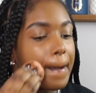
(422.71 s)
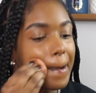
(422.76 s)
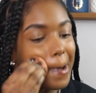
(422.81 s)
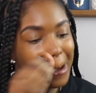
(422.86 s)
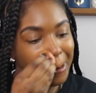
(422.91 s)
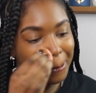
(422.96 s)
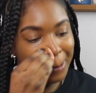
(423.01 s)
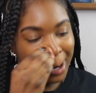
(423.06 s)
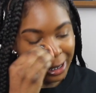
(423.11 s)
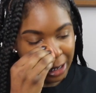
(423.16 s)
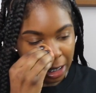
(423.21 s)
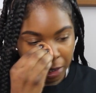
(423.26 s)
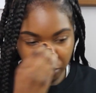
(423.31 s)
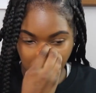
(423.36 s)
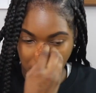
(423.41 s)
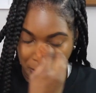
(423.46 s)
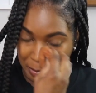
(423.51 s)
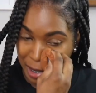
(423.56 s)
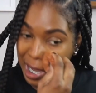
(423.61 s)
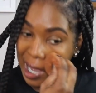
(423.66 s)
okay right out
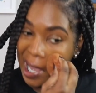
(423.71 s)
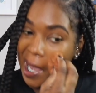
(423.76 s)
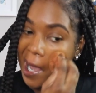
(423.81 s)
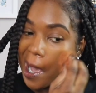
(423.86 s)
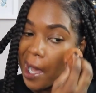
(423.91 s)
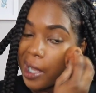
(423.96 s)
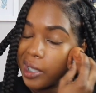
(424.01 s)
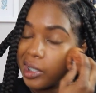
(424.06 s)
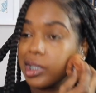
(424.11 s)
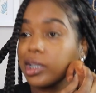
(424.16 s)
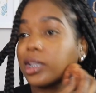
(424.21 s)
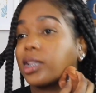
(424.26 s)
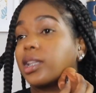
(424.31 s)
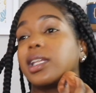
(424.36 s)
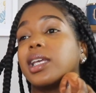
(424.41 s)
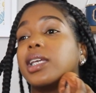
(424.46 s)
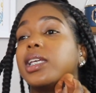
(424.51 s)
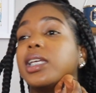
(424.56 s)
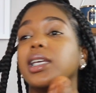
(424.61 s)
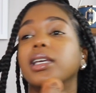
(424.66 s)
the back i
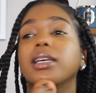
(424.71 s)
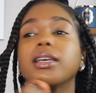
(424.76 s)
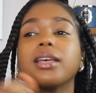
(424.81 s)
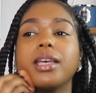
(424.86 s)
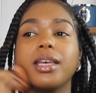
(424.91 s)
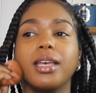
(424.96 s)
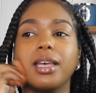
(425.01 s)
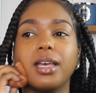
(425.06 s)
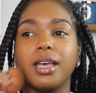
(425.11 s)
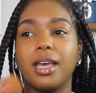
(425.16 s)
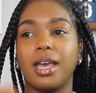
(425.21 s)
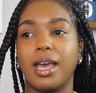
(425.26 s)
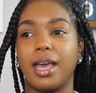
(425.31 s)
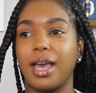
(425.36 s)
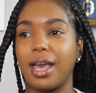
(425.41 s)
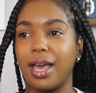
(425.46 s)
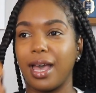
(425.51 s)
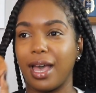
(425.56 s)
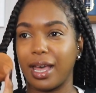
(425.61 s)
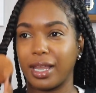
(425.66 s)
think
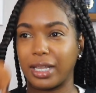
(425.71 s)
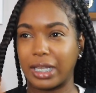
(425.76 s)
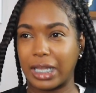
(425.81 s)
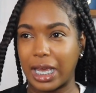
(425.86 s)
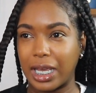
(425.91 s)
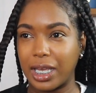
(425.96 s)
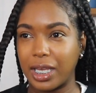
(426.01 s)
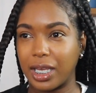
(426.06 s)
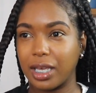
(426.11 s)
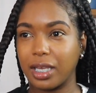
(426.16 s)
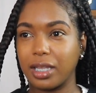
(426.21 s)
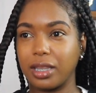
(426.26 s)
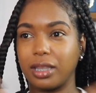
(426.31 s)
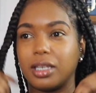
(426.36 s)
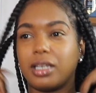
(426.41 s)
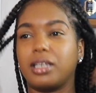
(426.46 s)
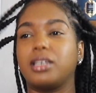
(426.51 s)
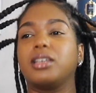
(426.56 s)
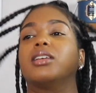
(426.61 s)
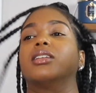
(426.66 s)
i like the
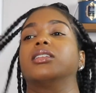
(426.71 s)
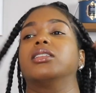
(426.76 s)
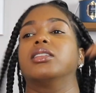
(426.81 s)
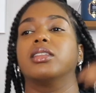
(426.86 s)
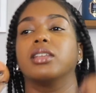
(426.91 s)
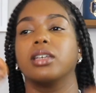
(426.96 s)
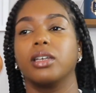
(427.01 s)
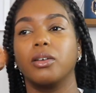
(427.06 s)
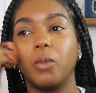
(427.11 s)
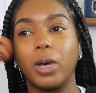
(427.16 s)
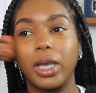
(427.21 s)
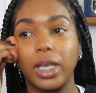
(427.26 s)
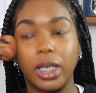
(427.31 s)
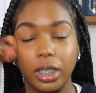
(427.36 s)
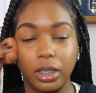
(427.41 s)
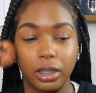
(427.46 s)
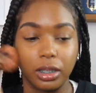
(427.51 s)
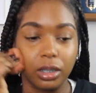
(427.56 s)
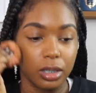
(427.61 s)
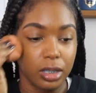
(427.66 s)
the way
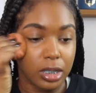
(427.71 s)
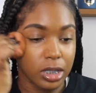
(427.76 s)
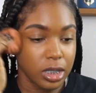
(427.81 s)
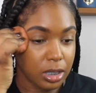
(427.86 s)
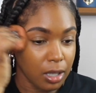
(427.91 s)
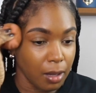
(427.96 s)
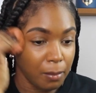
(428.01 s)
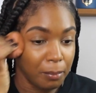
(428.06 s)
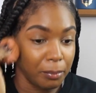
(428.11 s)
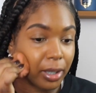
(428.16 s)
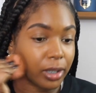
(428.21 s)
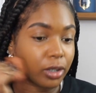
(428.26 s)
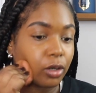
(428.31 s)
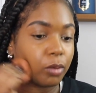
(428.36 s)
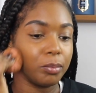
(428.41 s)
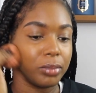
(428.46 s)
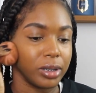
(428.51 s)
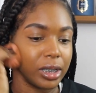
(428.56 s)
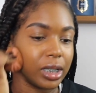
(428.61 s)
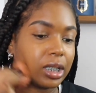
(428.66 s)
it looks better
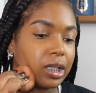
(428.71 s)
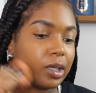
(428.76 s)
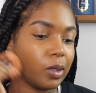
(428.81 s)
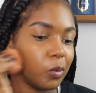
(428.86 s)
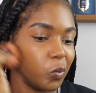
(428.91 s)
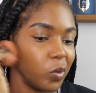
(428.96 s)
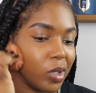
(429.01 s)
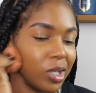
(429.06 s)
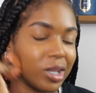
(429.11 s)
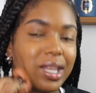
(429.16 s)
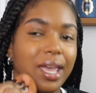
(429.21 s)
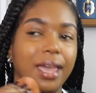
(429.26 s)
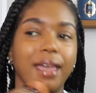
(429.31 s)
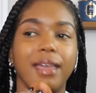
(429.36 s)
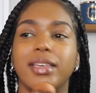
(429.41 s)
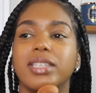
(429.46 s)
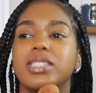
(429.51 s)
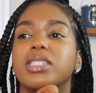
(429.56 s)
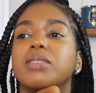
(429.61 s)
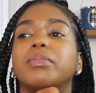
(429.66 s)
blended with
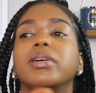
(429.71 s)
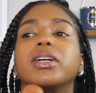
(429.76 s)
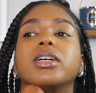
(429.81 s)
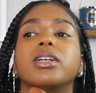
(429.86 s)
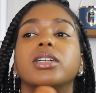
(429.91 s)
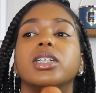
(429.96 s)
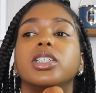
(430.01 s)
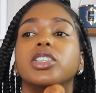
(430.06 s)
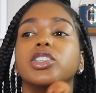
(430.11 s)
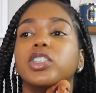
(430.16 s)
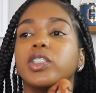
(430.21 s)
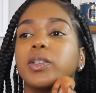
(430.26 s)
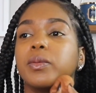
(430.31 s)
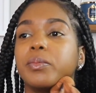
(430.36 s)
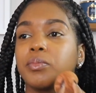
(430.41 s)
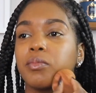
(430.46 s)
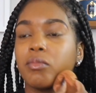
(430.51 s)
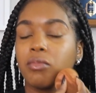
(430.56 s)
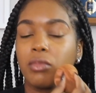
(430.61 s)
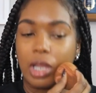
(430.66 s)
a sponge
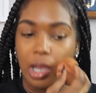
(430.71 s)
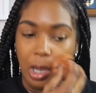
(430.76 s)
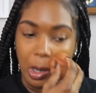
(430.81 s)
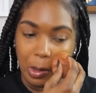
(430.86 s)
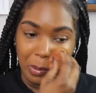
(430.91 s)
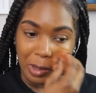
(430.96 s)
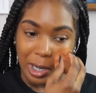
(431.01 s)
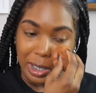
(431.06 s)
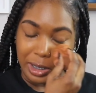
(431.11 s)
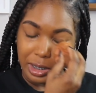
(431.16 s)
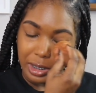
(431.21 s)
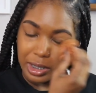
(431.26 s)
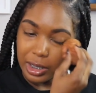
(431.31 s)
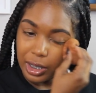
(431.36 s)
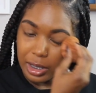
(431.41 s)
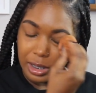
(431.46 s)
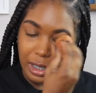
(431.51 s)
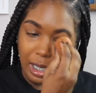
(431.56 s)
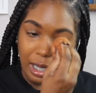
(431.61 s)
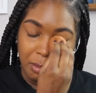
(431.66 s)
rather
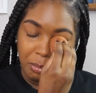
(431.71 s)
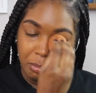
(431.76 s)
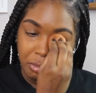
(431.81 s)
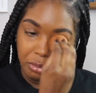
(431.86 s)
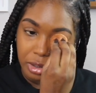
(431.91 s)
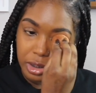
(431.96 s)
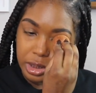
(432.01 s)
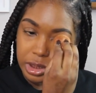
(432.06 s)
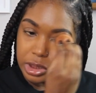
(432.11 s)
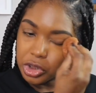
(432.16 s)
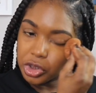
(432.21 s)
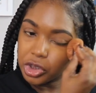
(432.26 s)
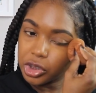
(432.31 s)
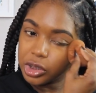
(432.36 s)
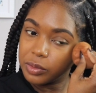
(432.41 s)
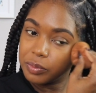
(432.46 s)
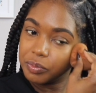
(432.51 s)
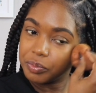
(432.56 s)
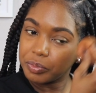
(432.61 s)
than a brush